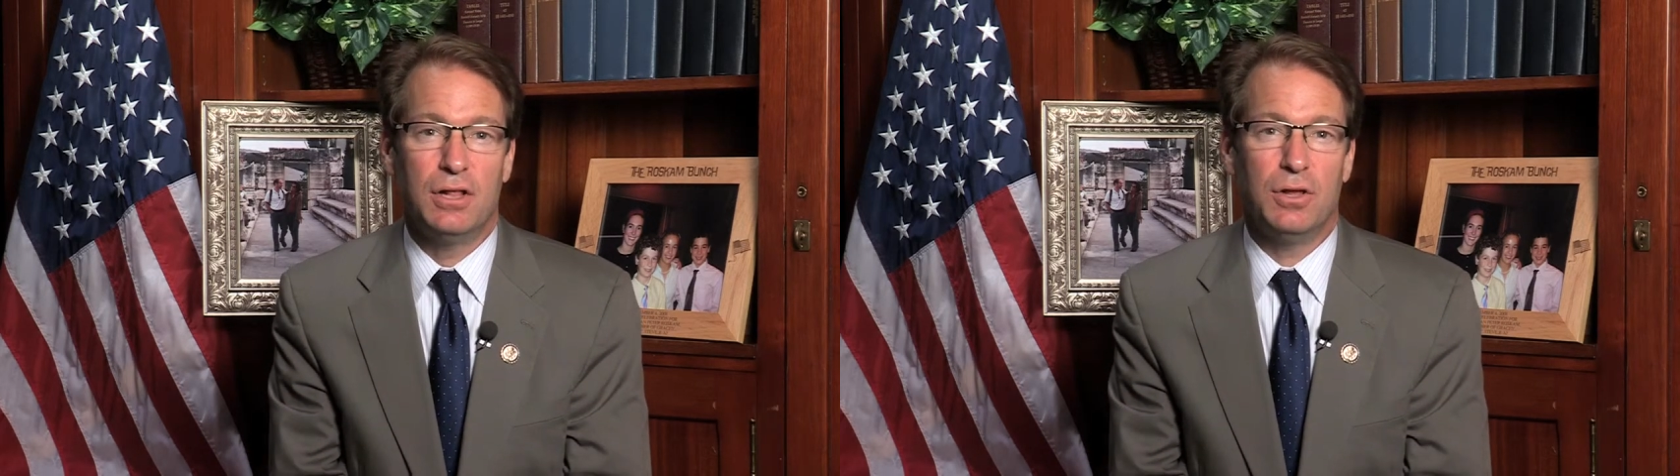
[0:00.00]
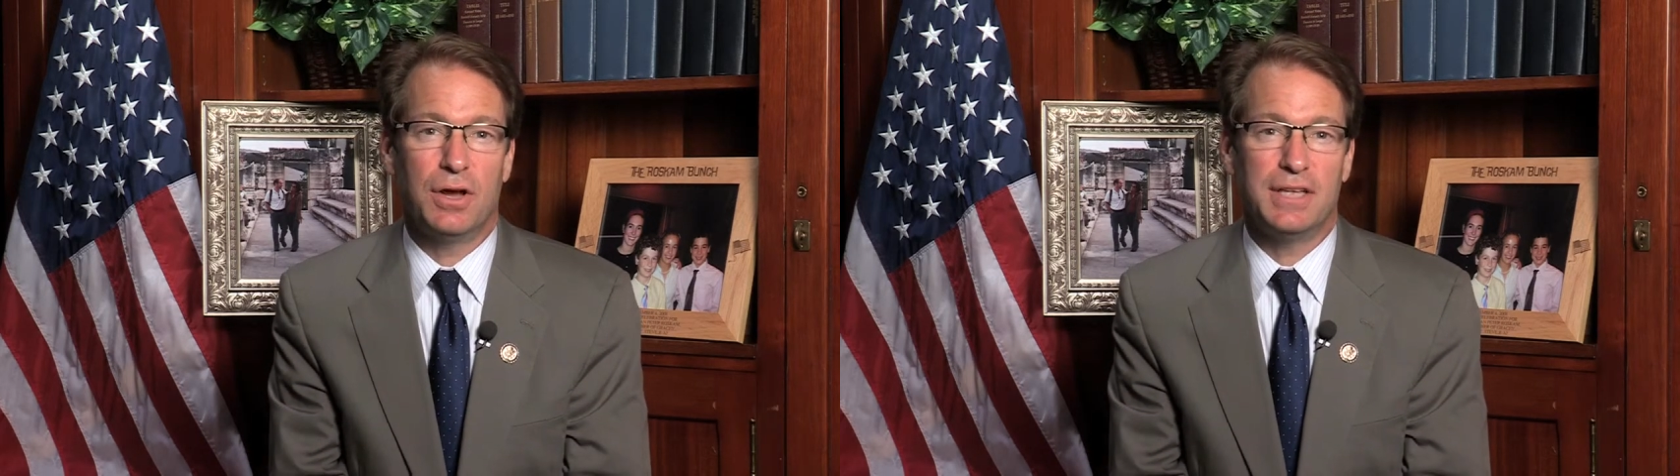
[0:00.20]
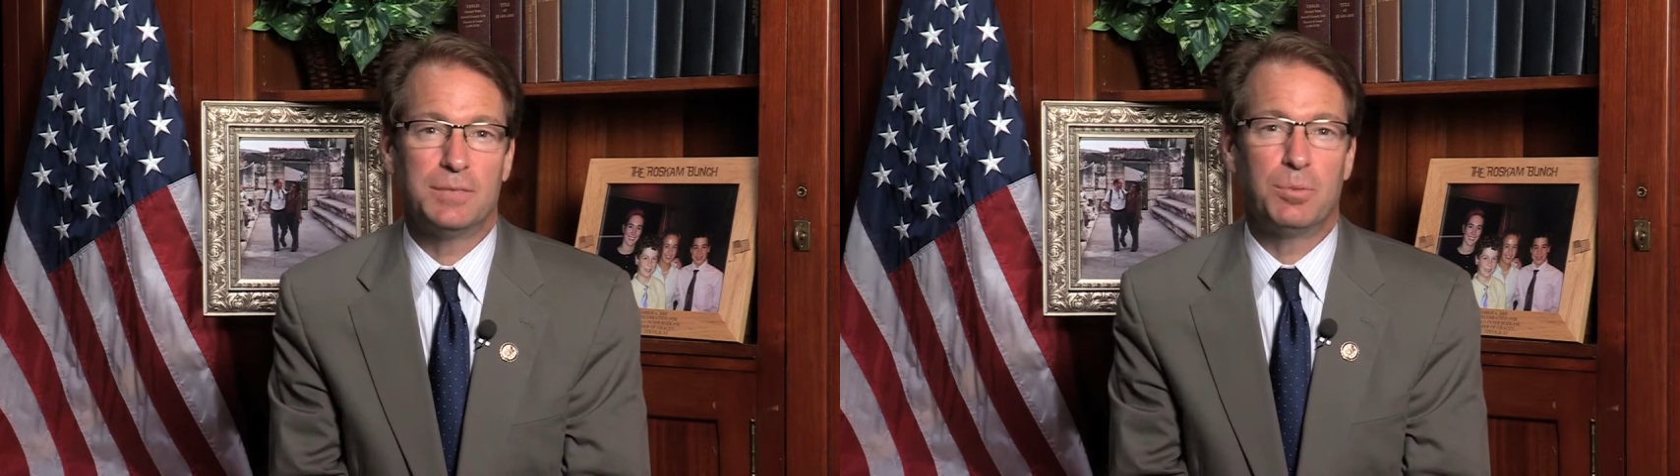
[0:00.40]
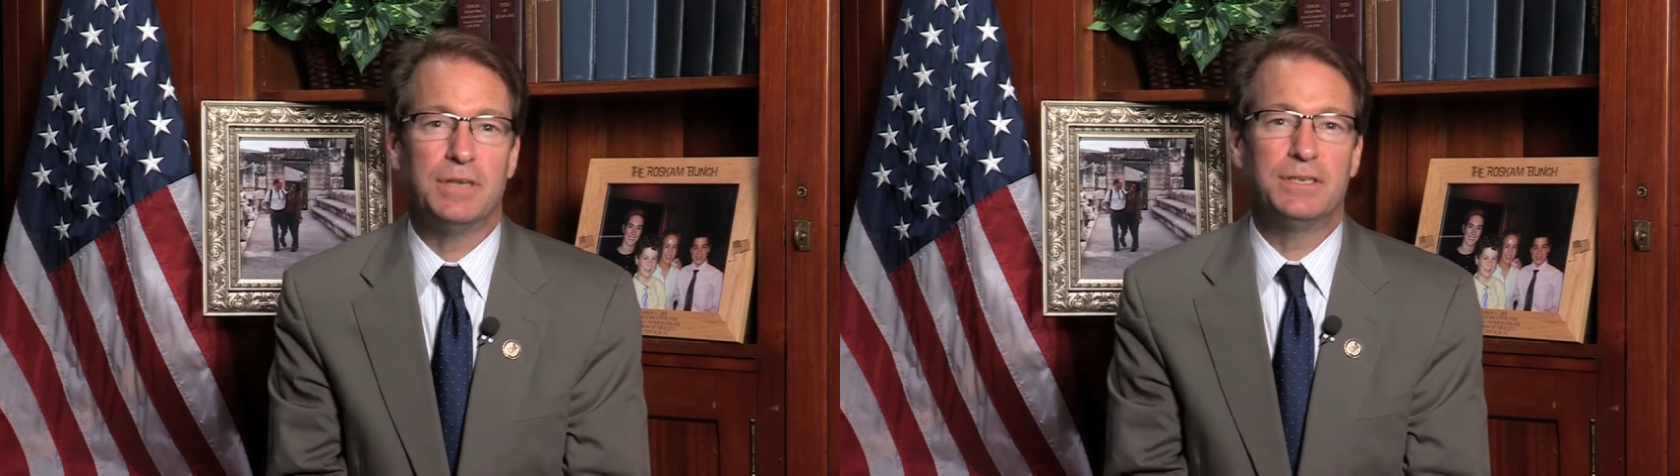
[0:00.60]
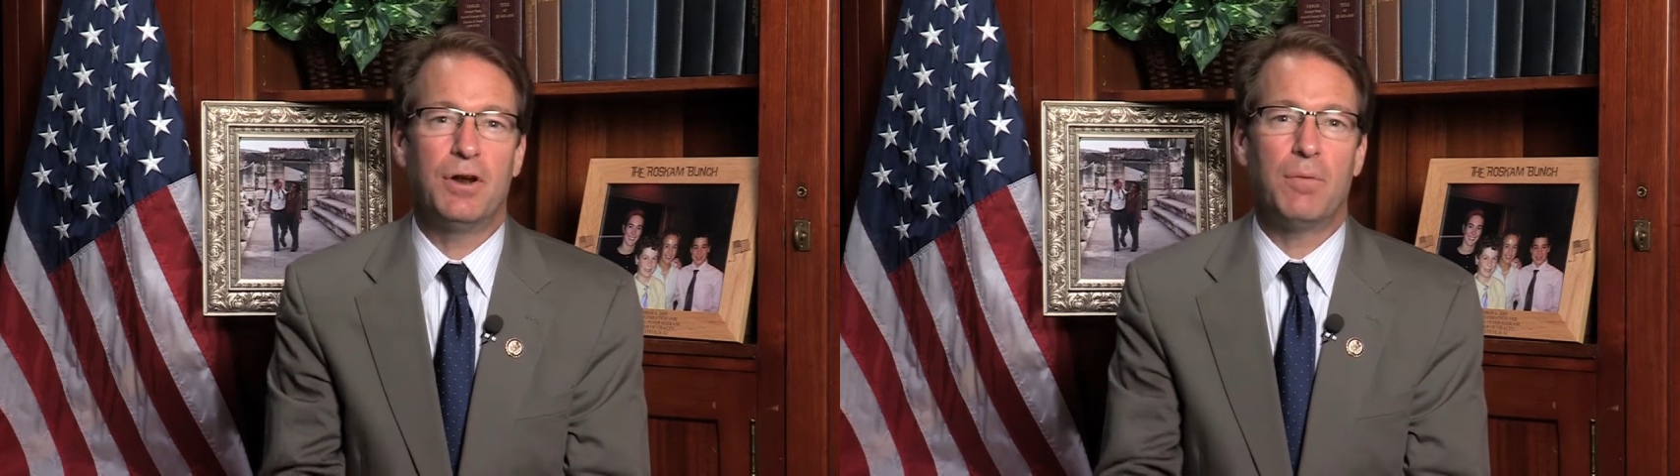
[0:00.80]
Look, is
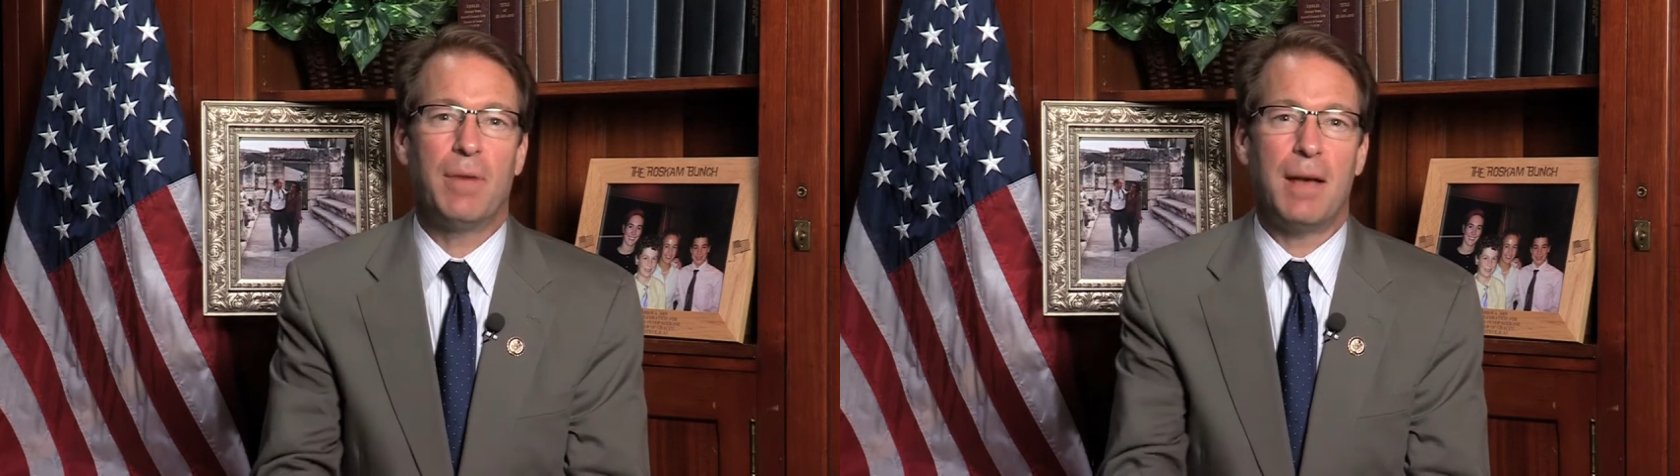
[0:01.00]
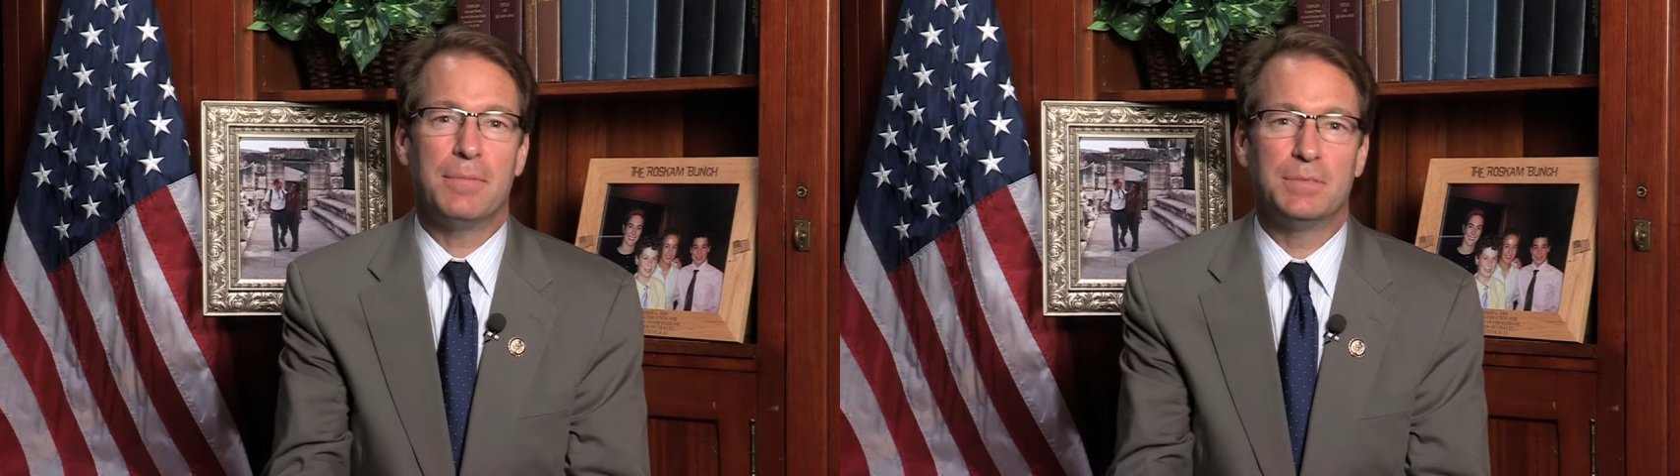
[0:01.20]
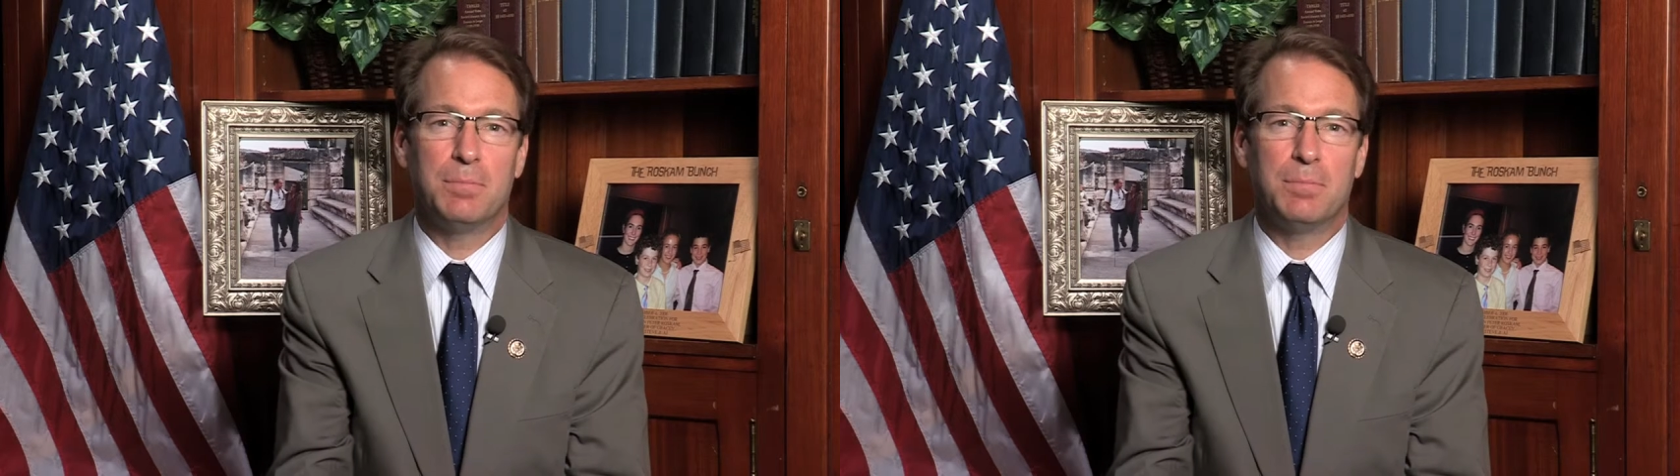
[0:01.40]
President Obama's